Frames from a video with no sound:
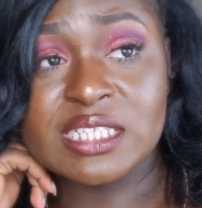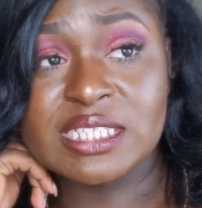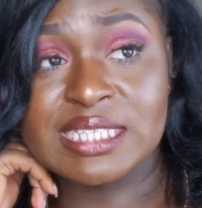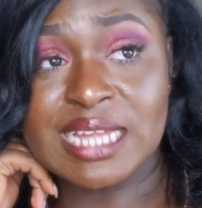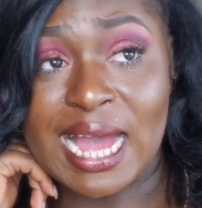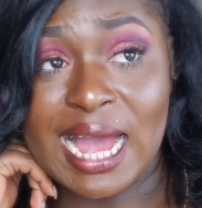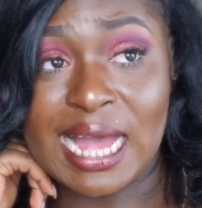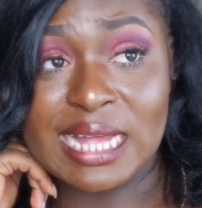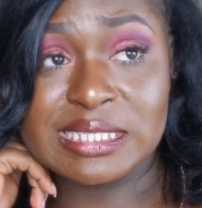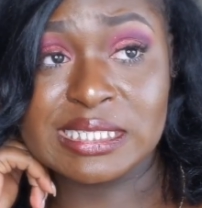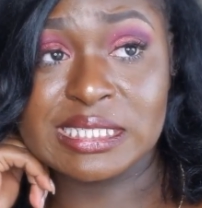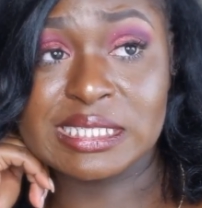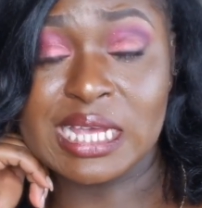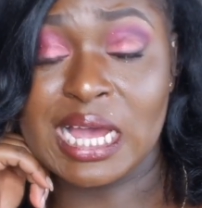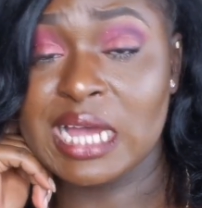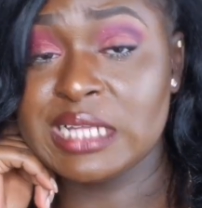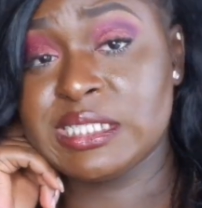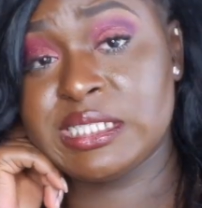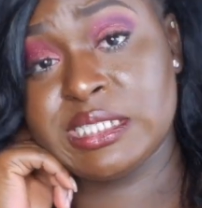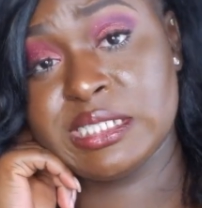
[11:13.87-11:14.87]
That,
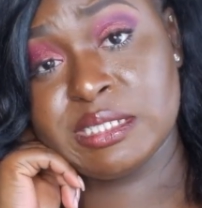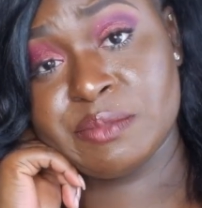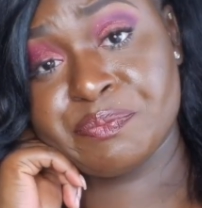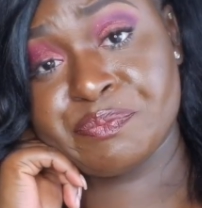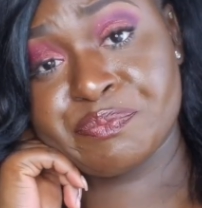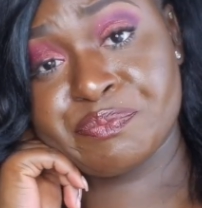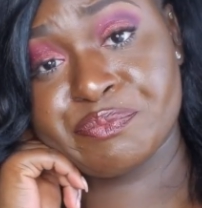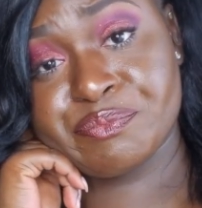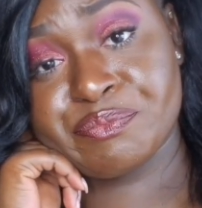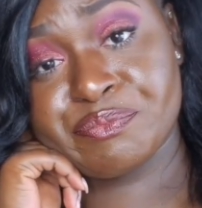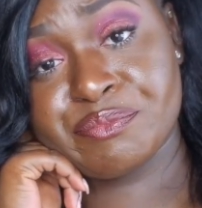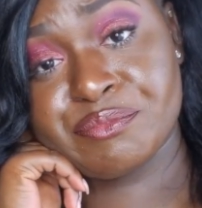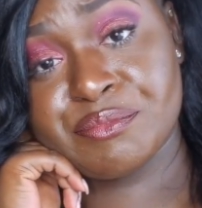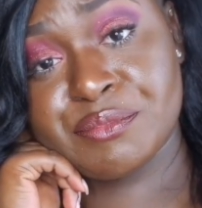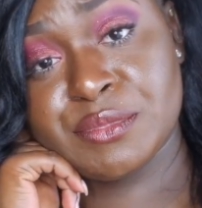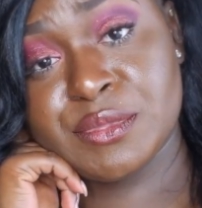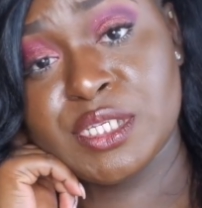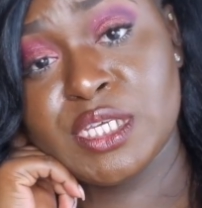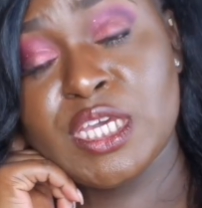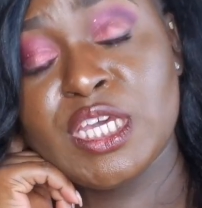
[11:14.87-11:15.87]
auntie,
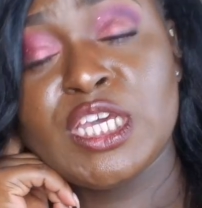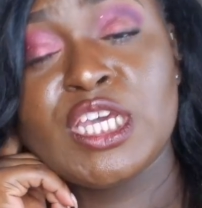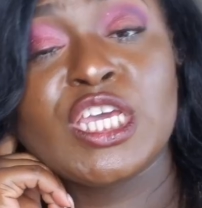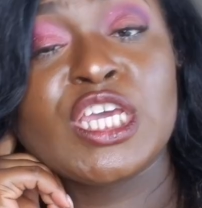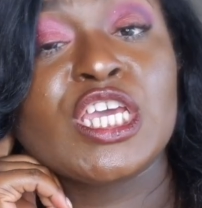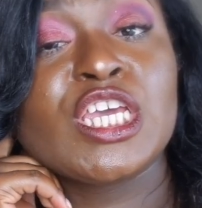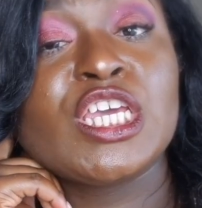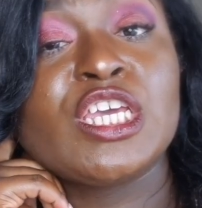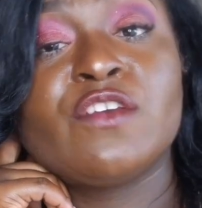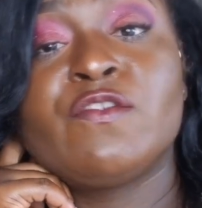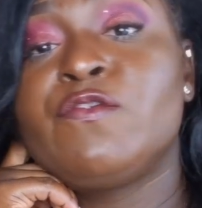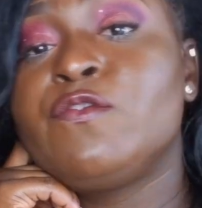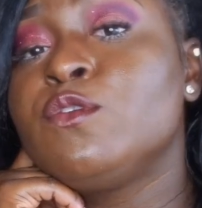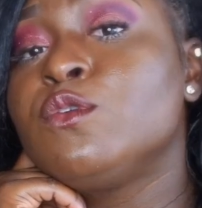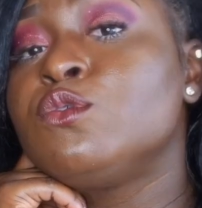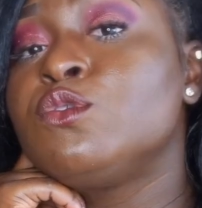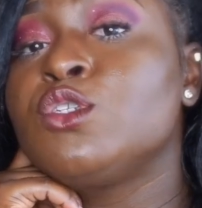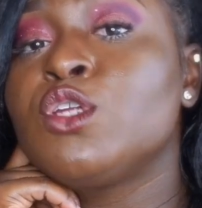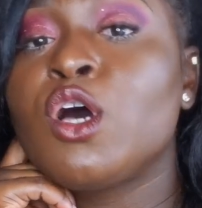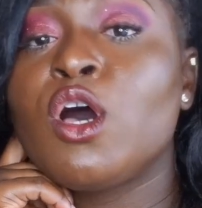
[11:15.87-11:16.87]
if
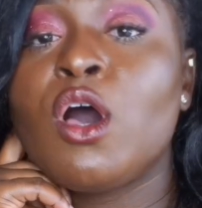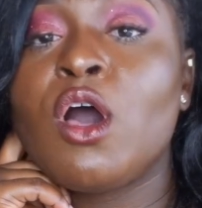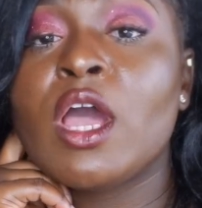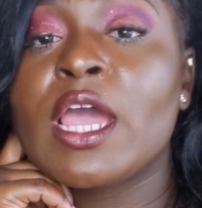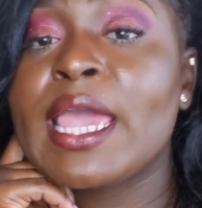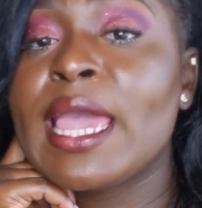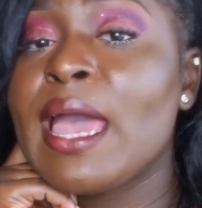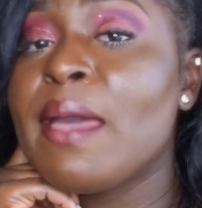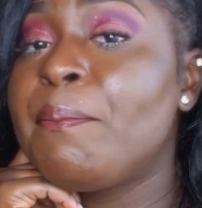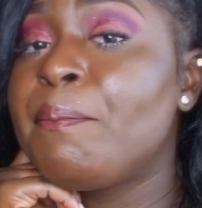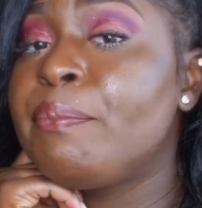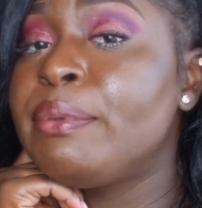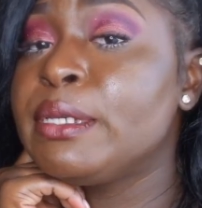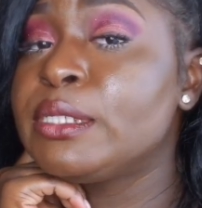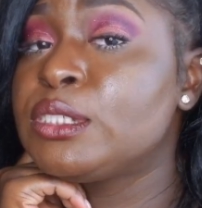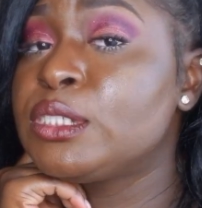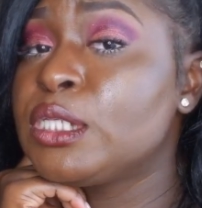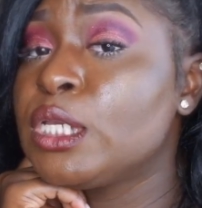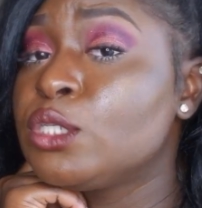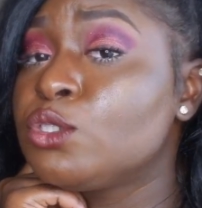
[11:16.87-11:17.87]
you not get
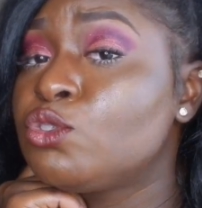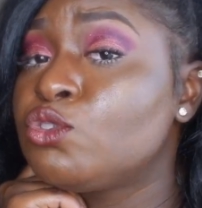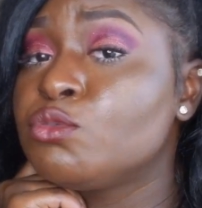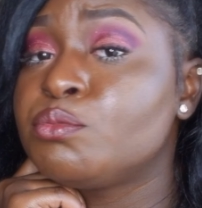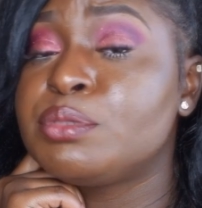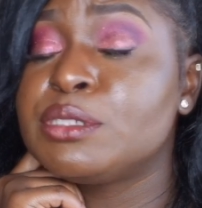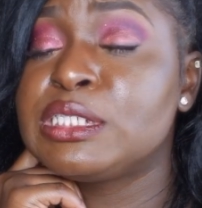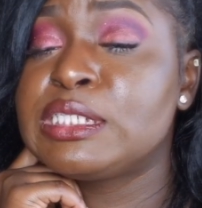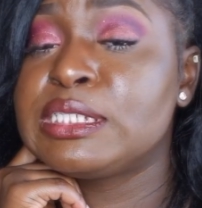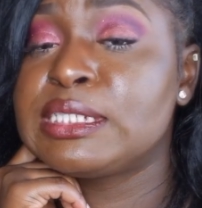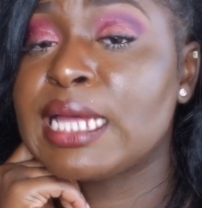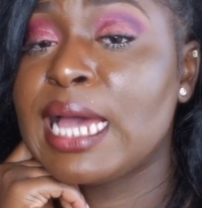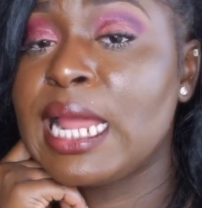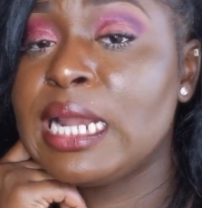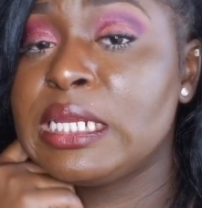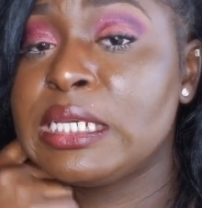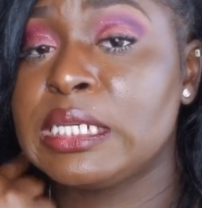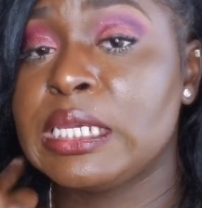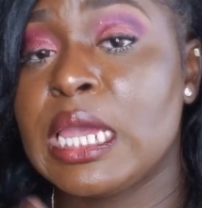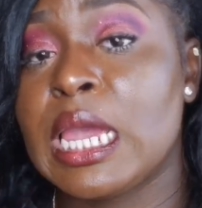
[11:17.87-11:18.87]
patience to be
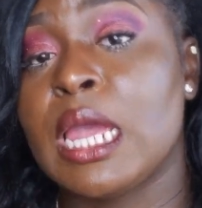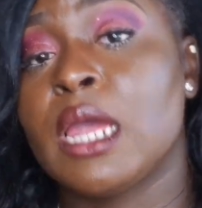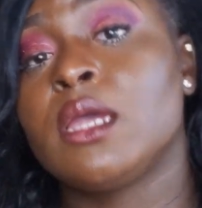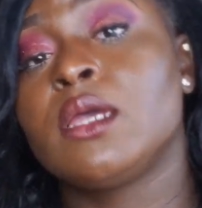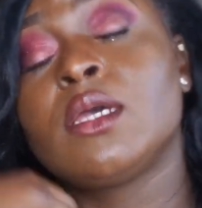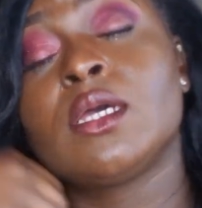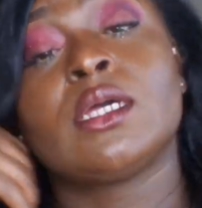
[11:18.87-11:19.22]
styling hair,